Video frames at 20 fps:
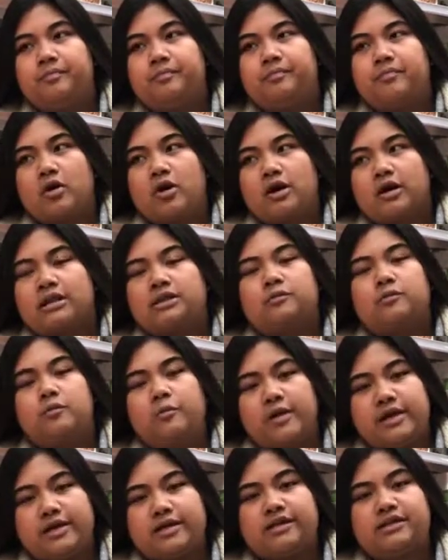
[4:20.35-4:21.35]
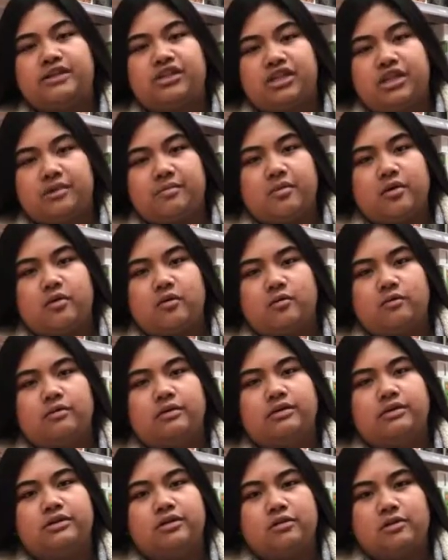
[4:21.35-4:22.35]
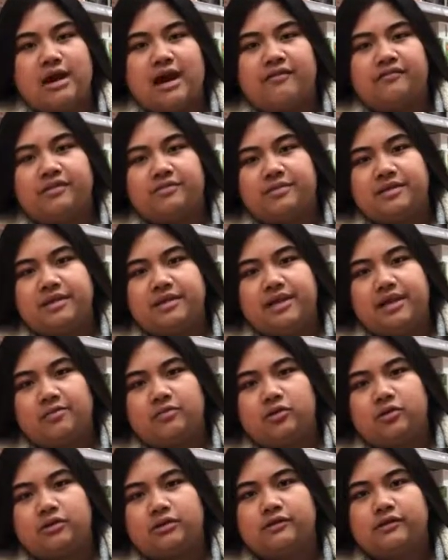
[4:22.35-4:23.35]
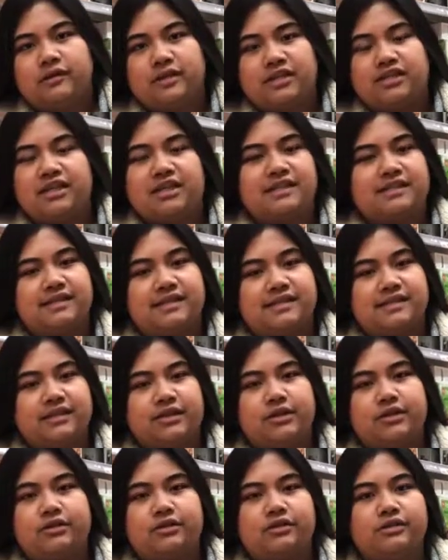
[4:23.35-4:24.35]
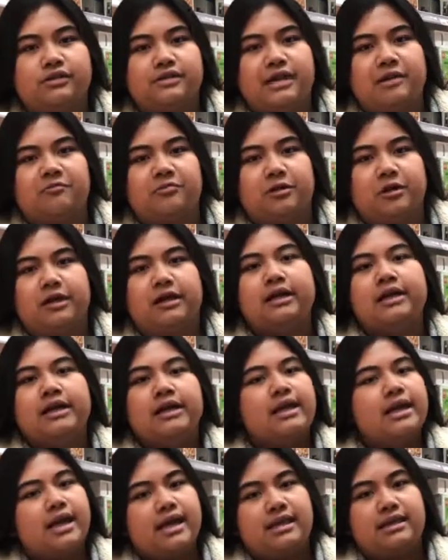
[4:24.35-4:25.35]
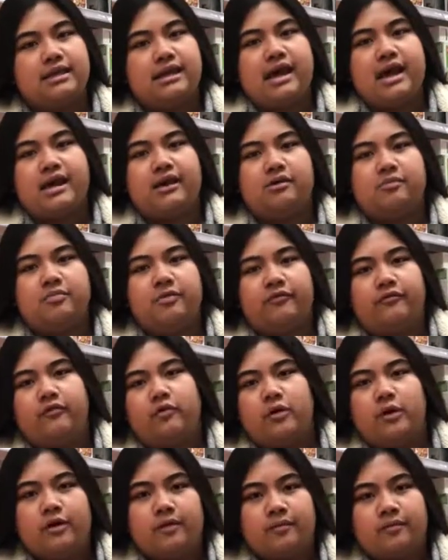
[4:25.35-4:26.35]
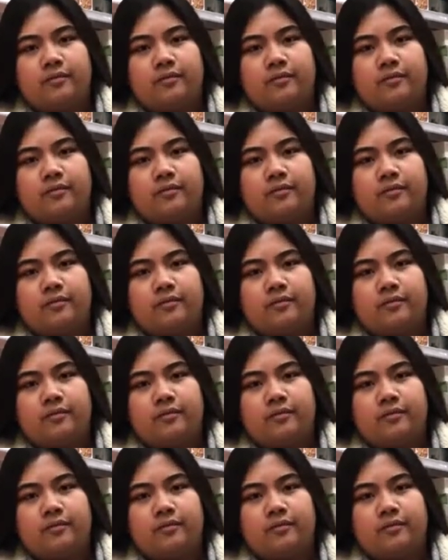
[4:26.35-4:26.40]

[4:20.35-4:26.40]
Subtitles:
products with GMO don't have to be labeled, such as the cereals that were in the aisle before.